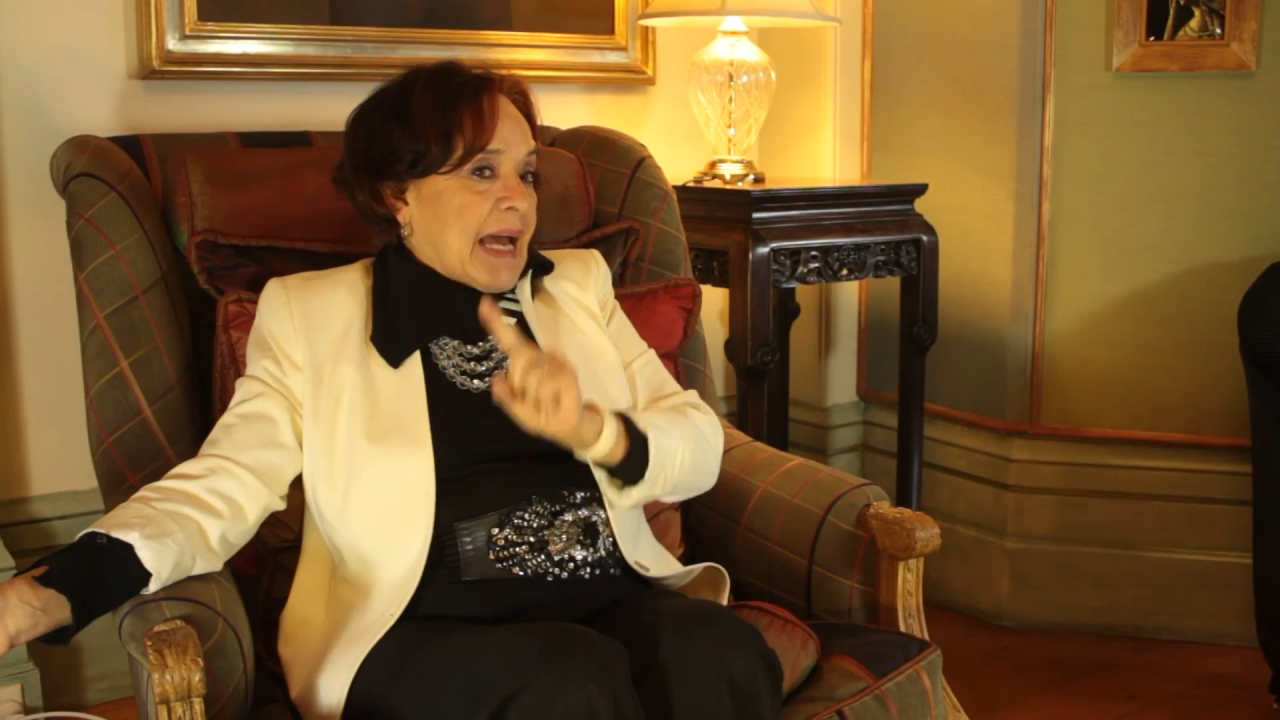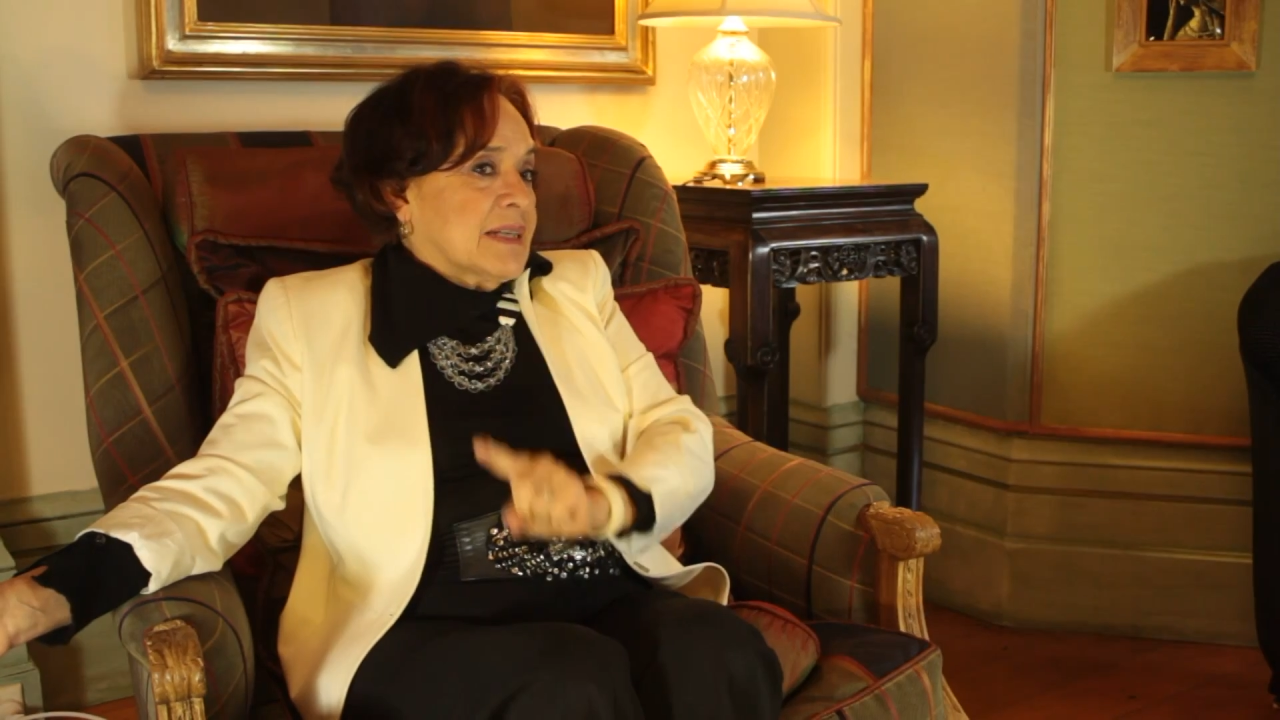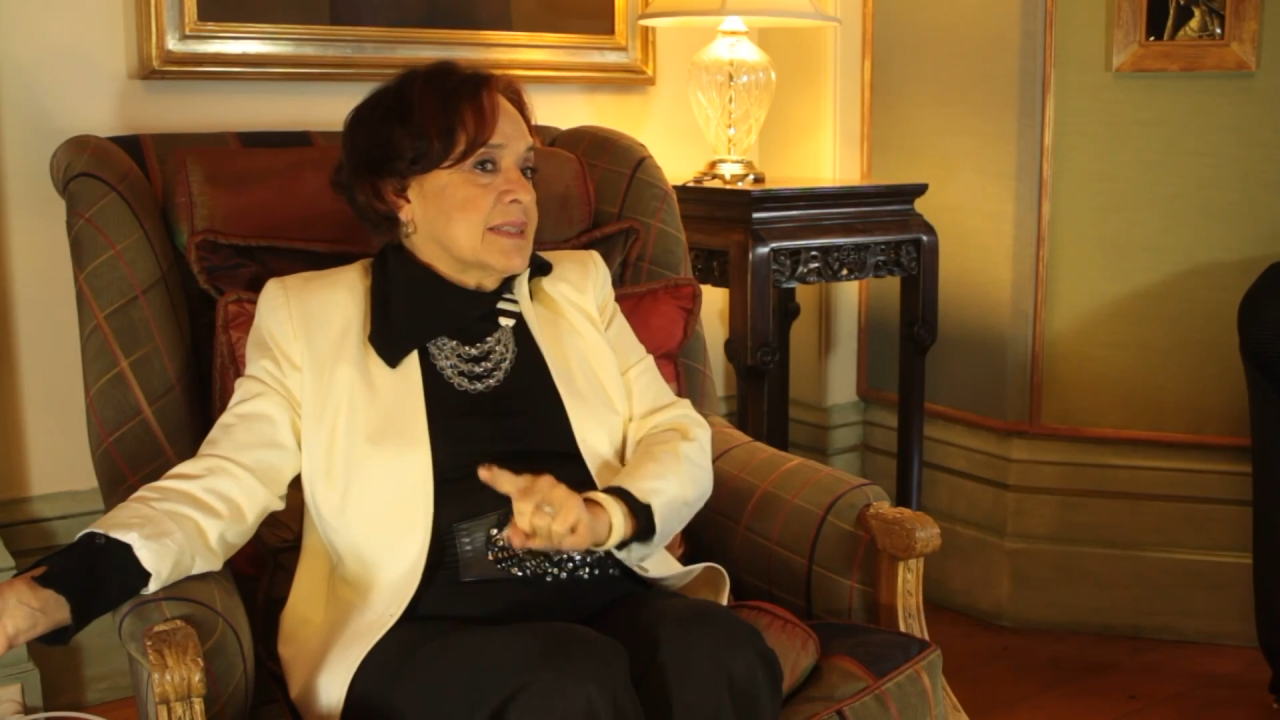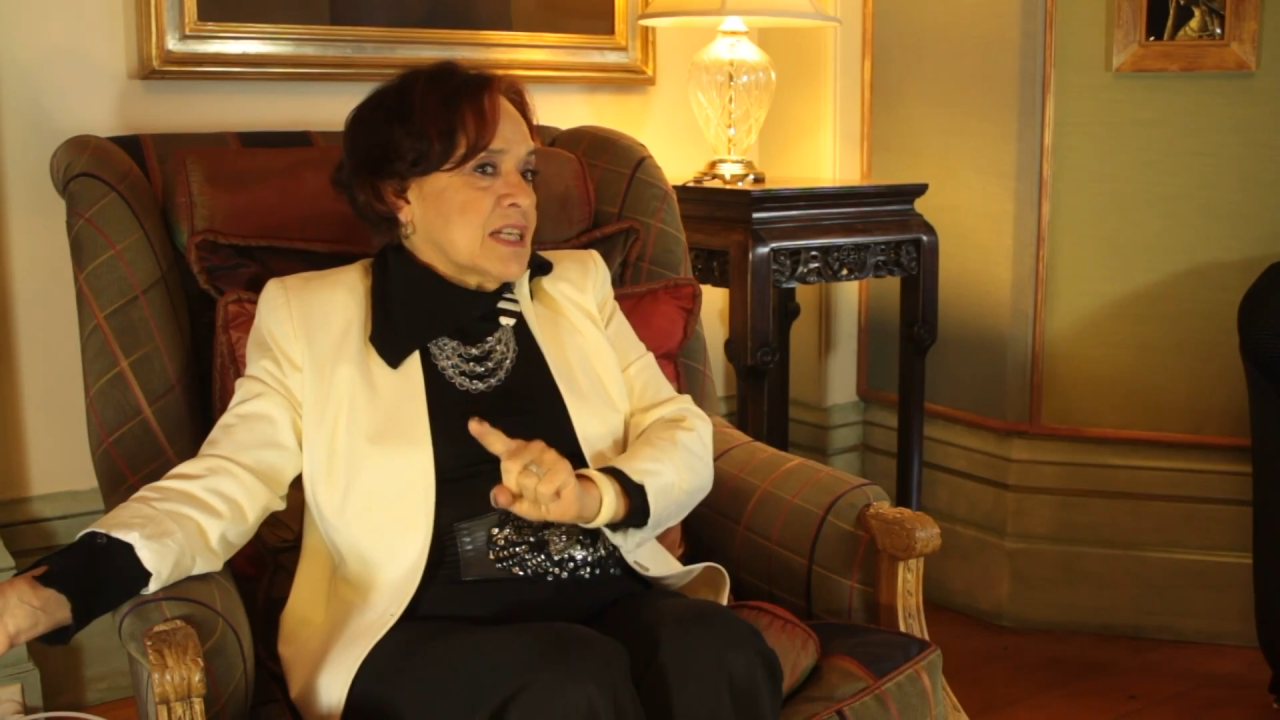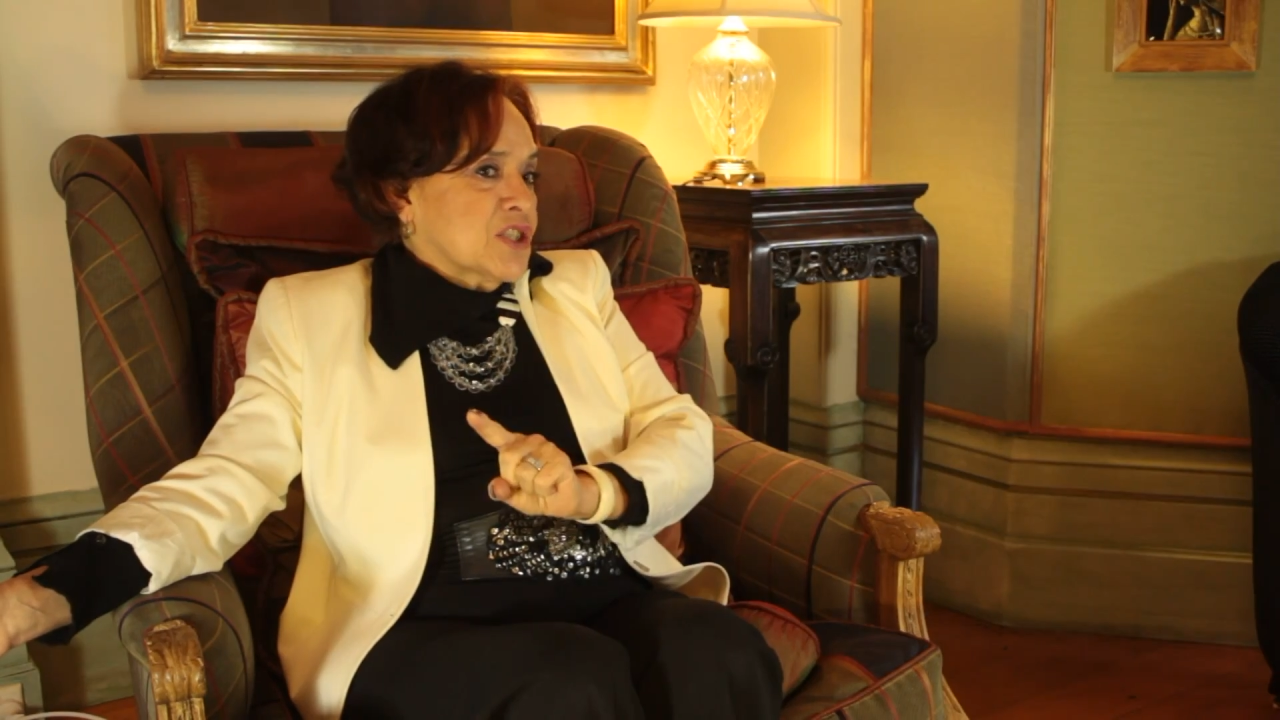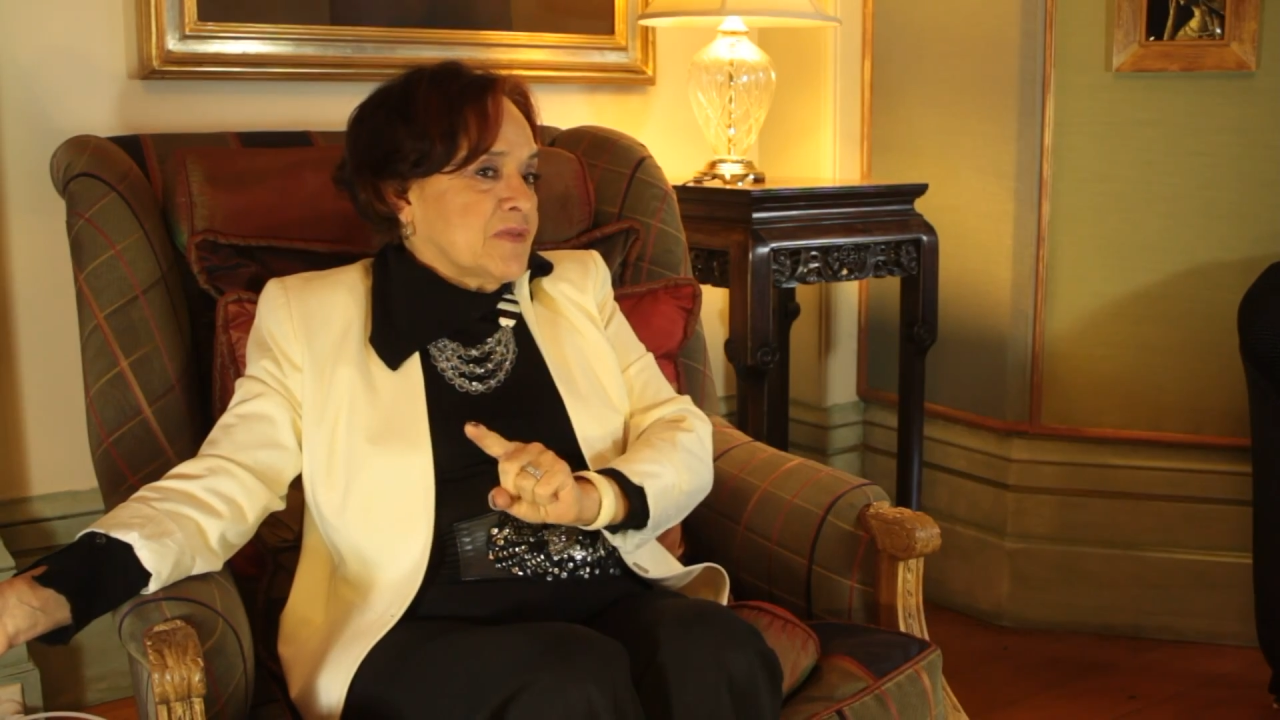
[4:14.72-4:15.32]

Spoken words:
at a touch